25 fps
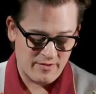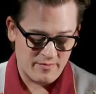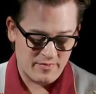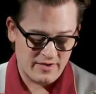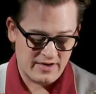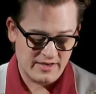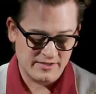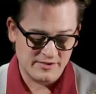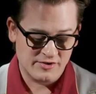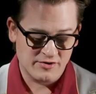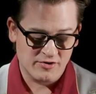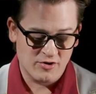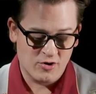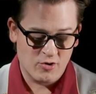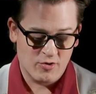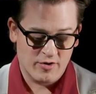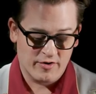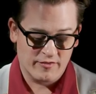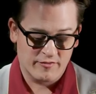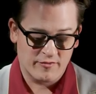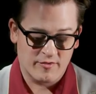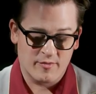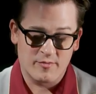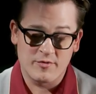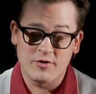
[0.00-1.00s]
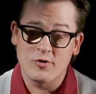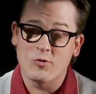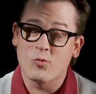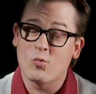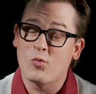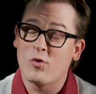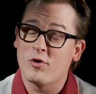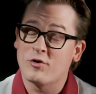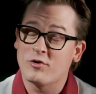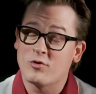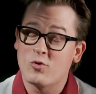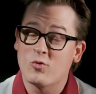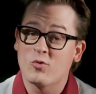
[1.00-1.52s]
but as you're going from your
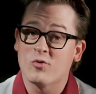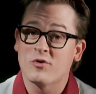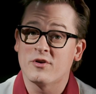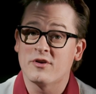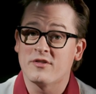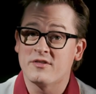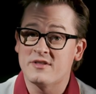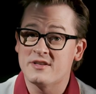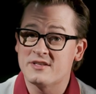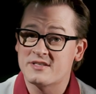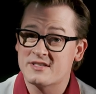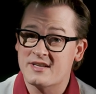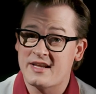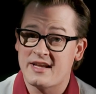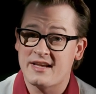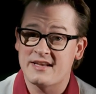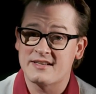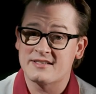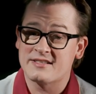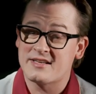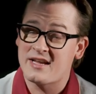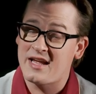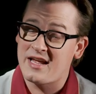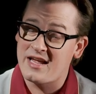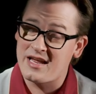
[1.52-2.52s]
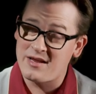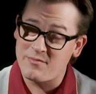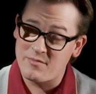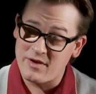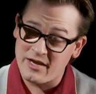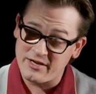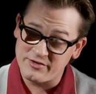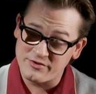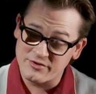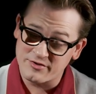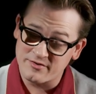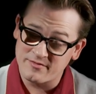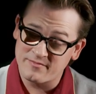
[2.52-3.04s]
one chord, in this case, A
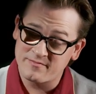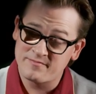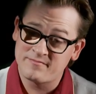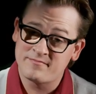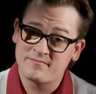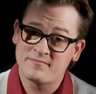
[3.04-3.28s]
major.